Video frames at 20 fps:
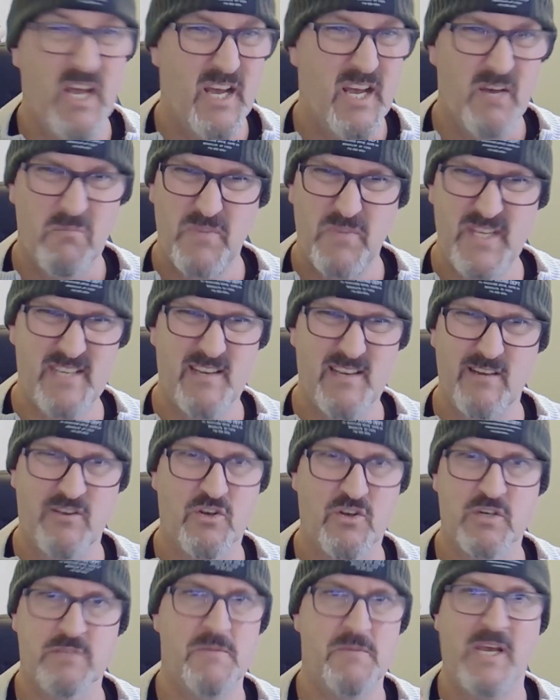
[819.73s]
but this only
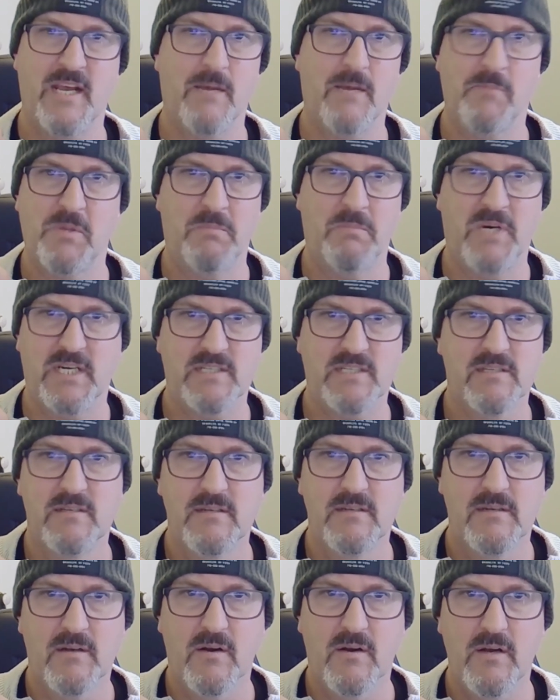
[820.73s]
cost me a couple of bucks.
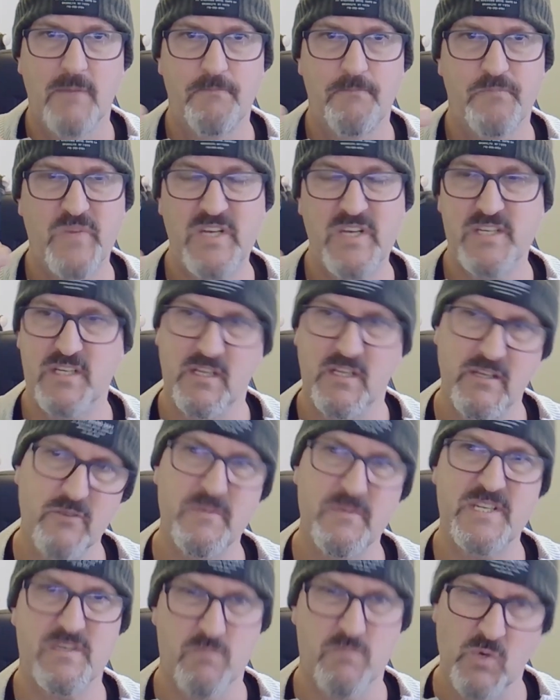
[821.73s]
All right, it's a little
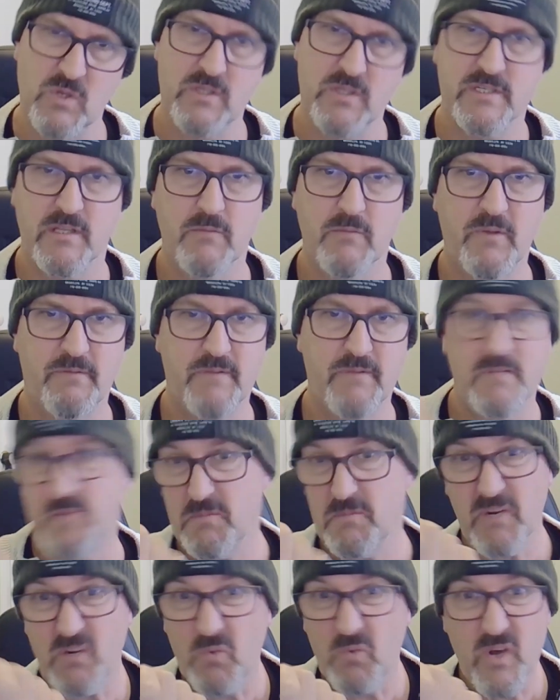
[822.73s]
bit small, it's a little bit flimsy,
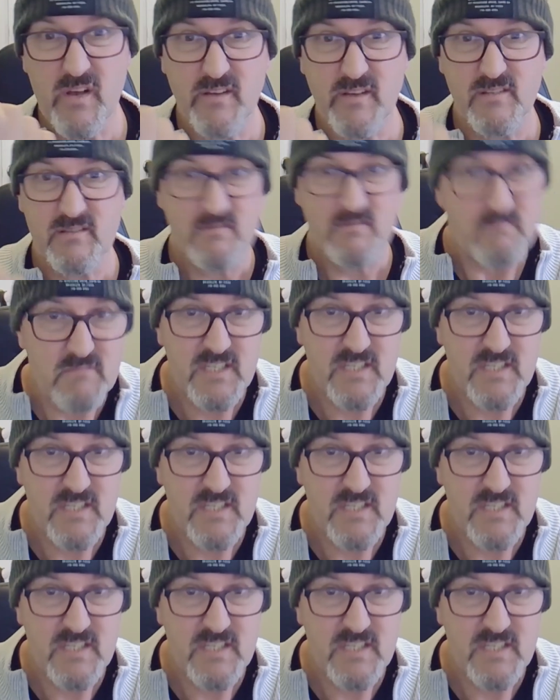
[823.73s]
but it works.